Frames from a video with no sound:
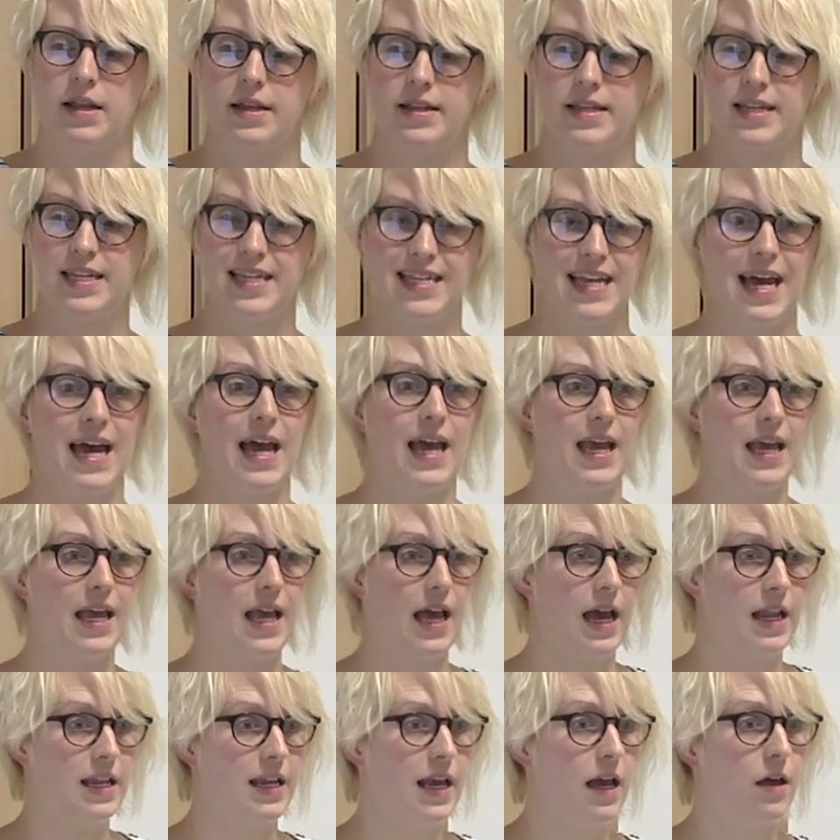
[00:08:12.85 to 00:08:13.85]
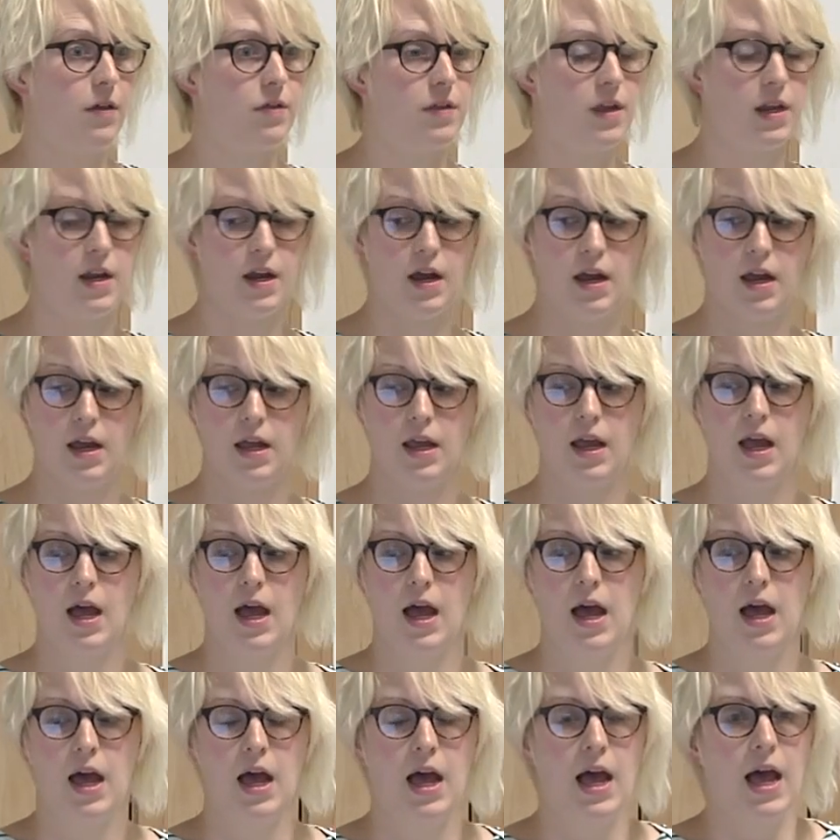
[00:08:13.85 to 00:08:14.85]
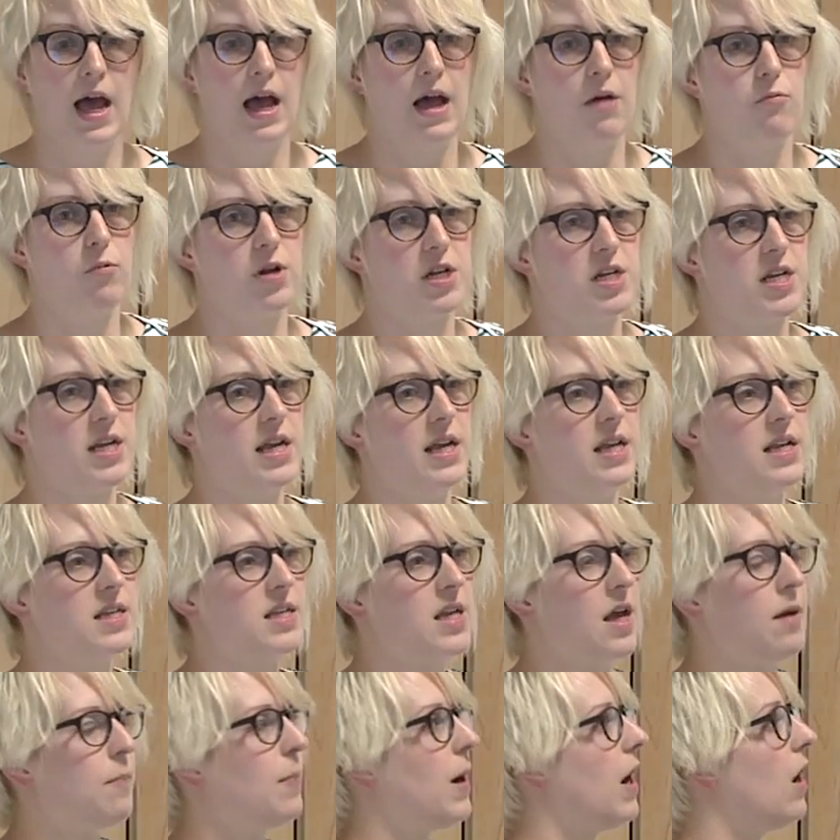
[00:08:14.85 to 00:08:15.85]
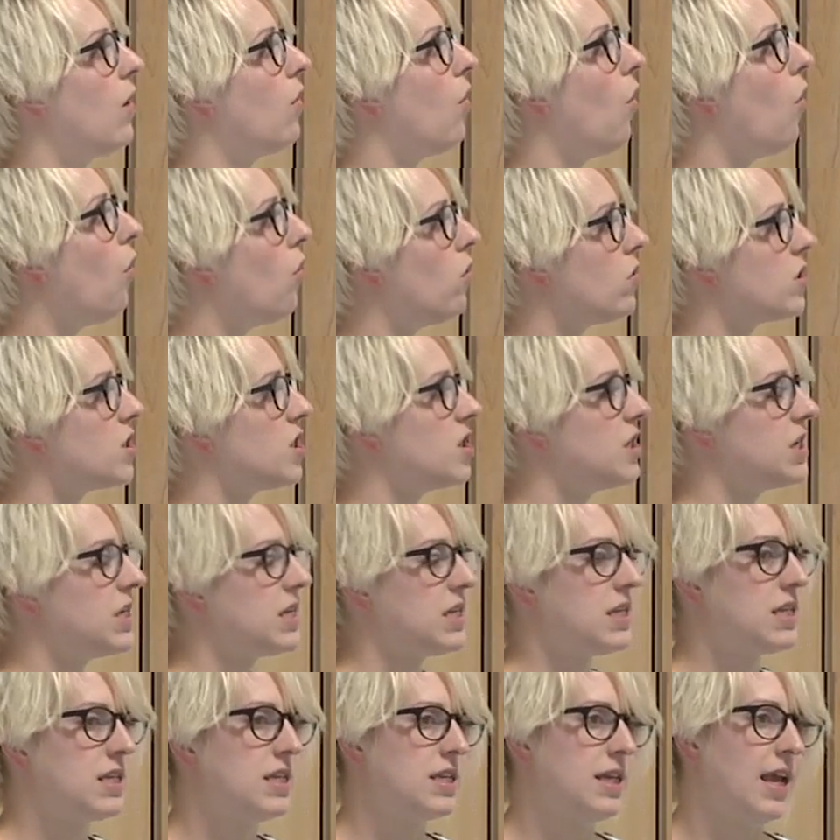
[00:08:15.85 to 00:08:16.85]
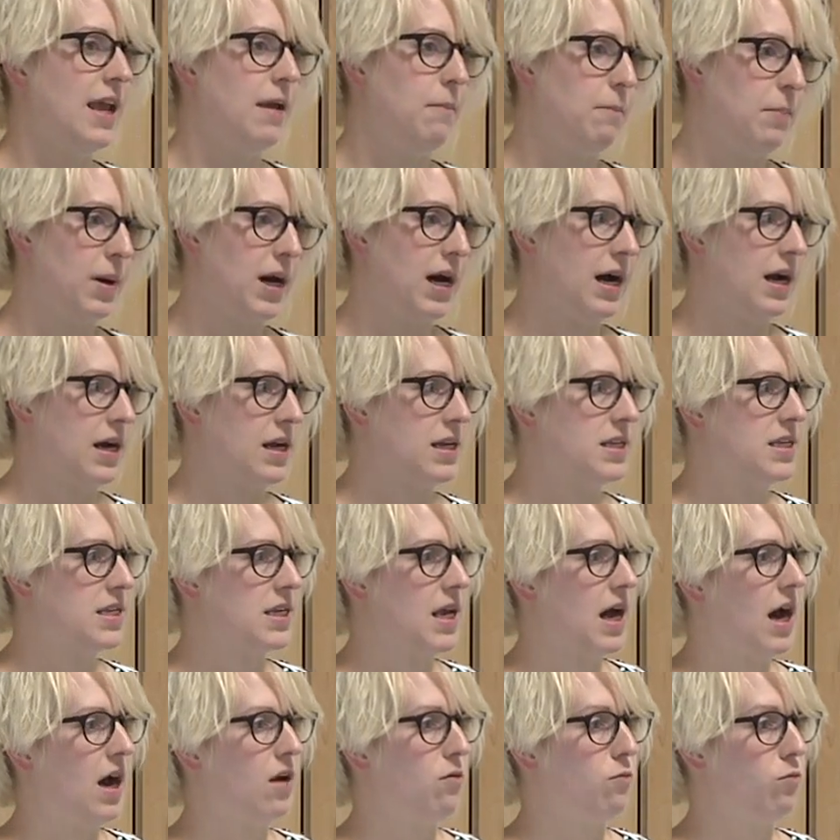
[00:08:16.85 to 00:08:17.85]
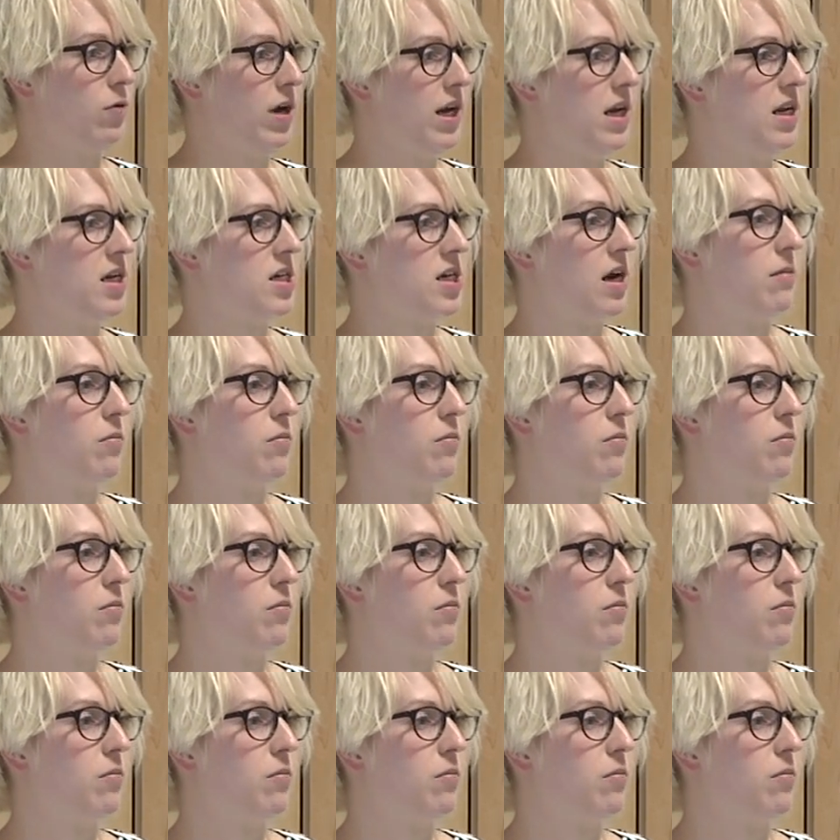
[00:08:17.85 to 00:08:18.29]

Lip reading: today and yesterday, which is about audience, impact and reach.